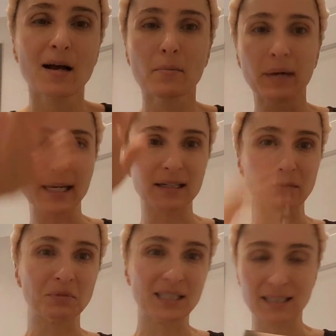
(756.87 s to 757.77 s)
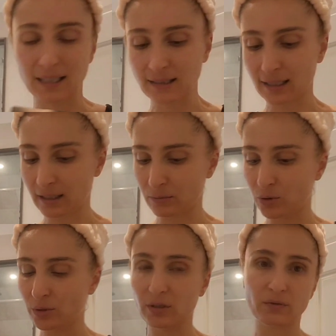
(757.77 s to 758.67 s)
make it up the stand, and I'm
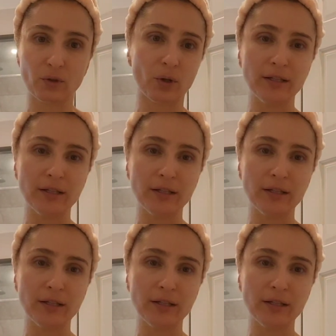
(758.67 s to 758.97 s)
doing this for you.